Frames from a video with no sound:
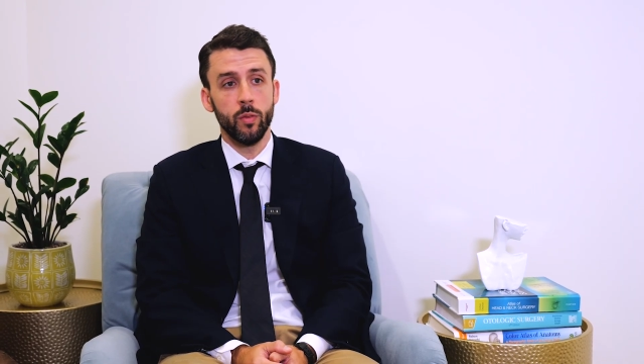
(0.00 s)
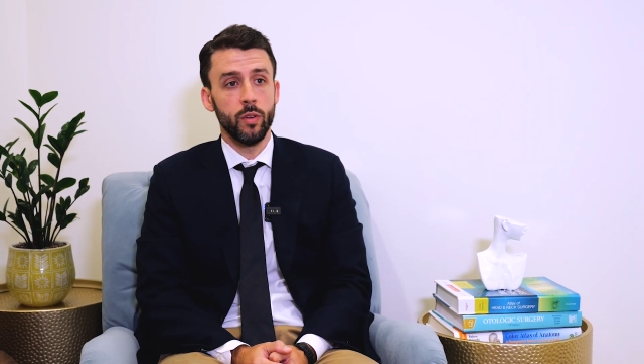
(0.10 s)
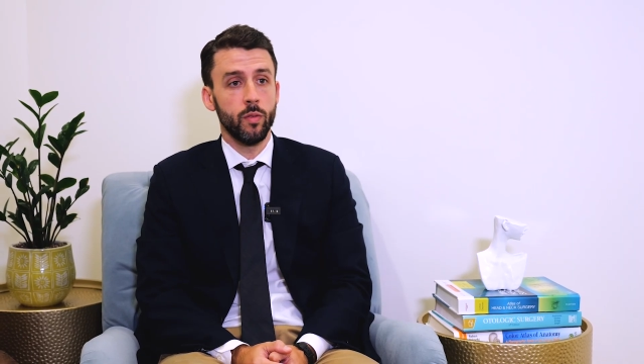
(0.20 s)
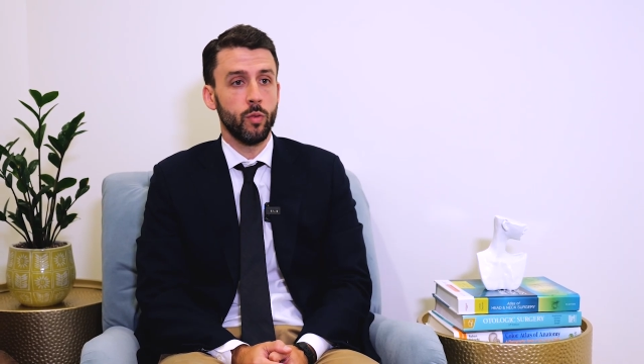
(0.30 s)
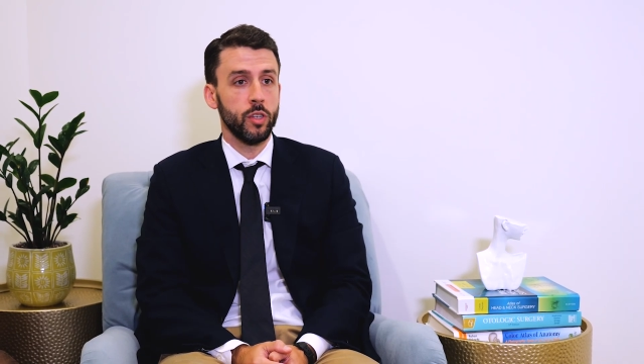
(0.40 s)

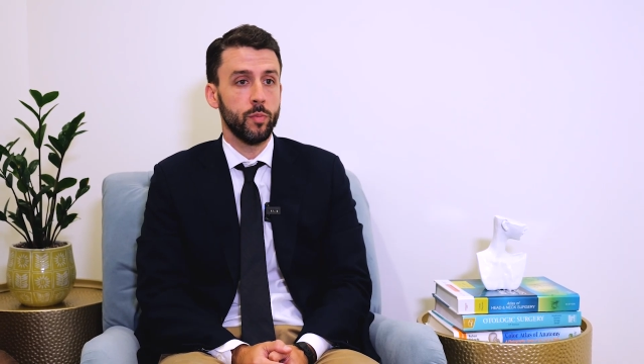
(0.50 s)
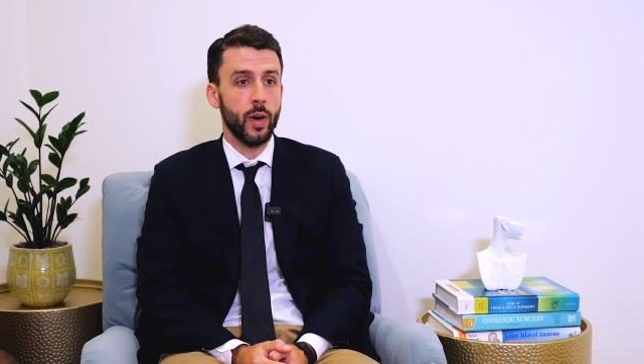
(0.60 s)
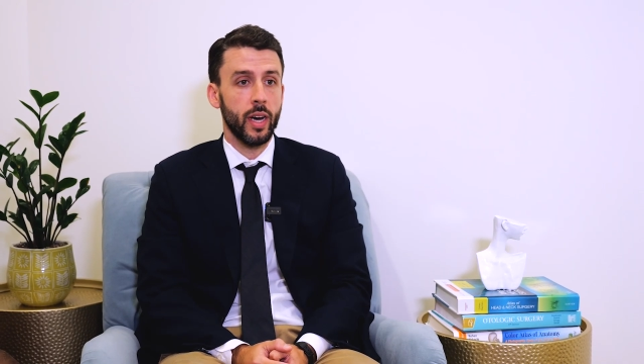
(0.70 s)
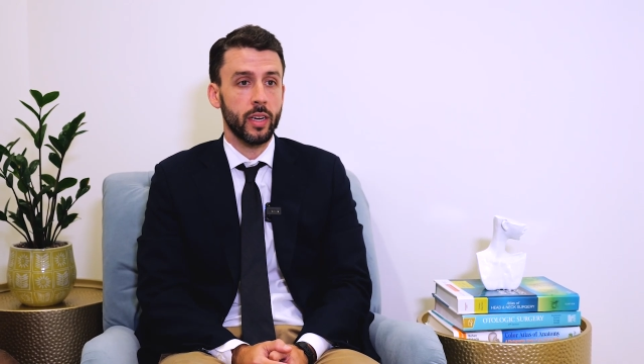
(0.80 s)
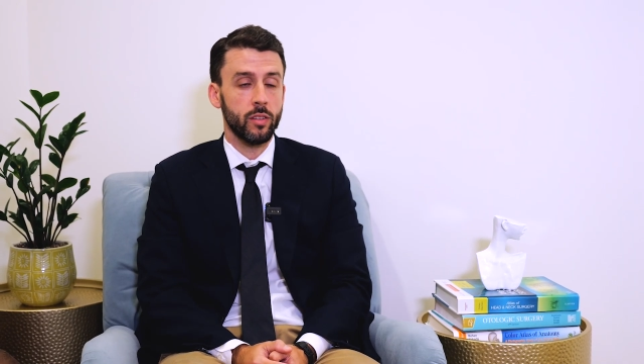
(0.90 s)
their voice
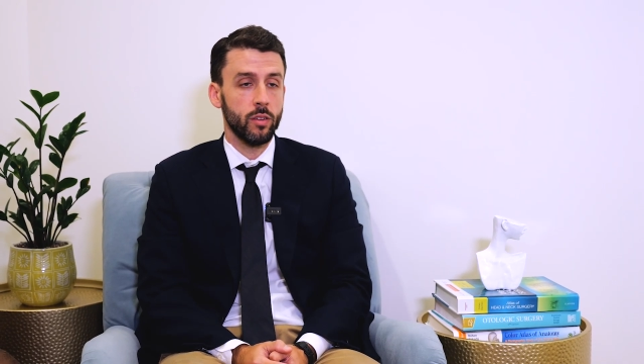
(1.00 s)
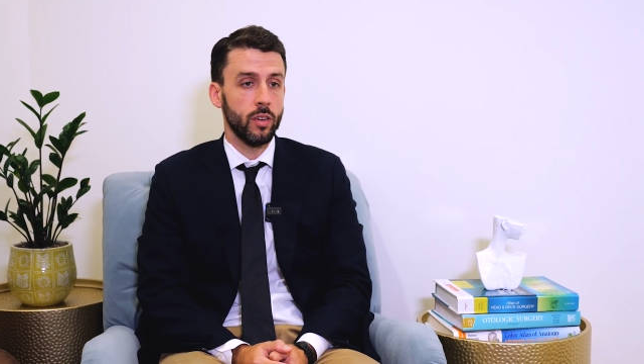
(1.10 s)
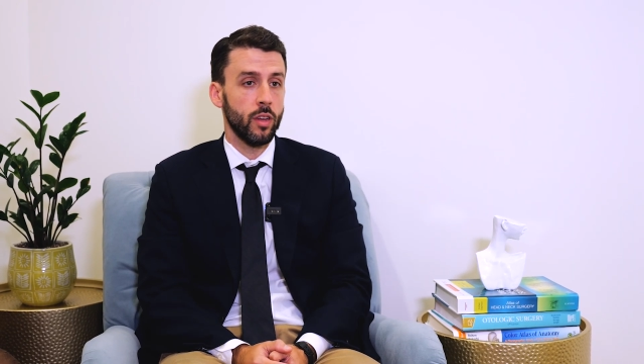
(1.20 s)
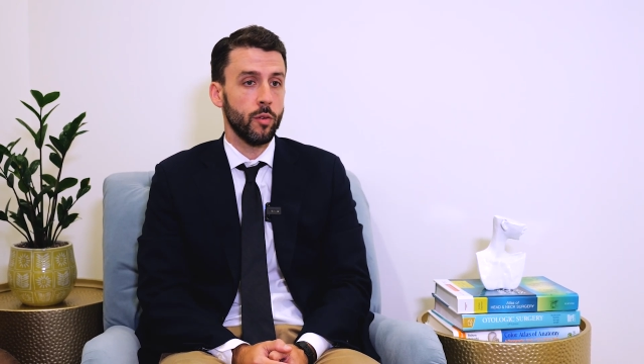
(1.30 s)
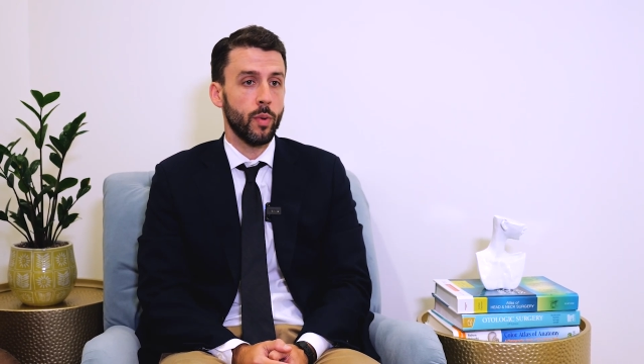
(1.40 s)
box, or
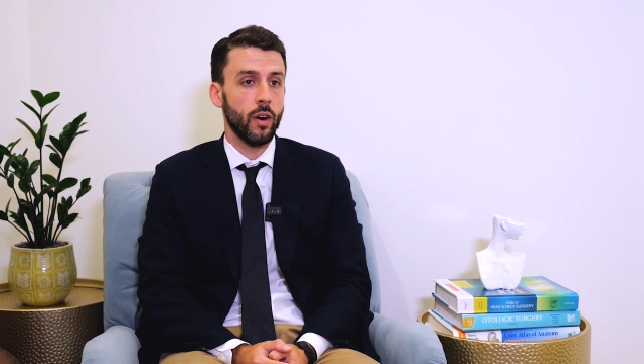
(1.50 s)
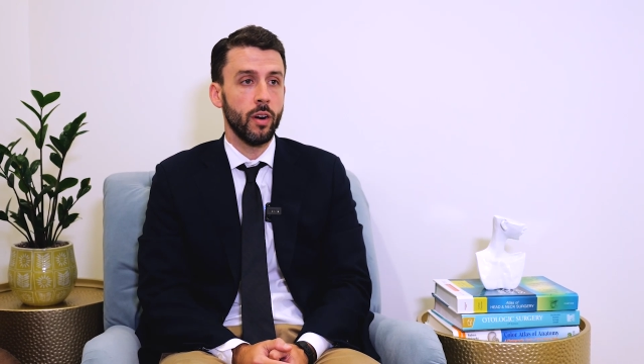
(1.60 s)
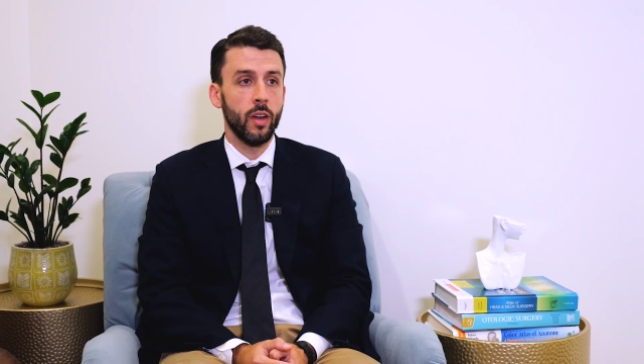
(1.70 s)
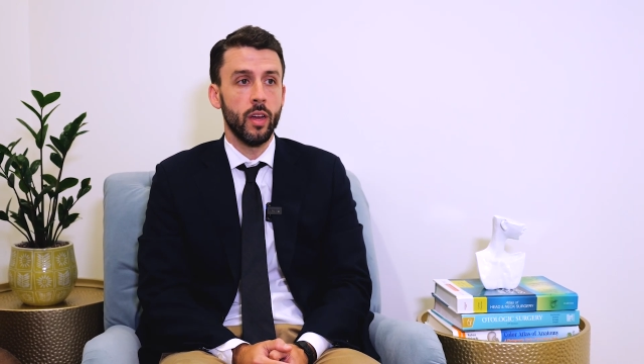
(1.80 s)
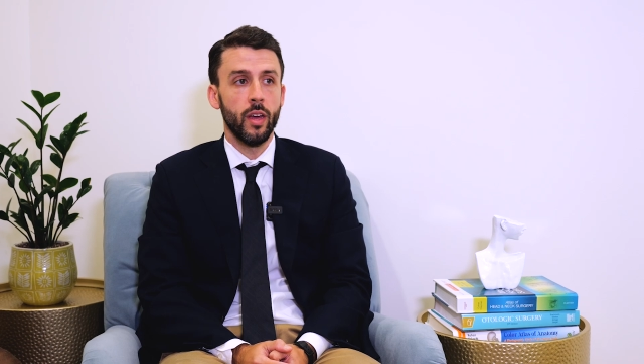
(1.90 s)
another part.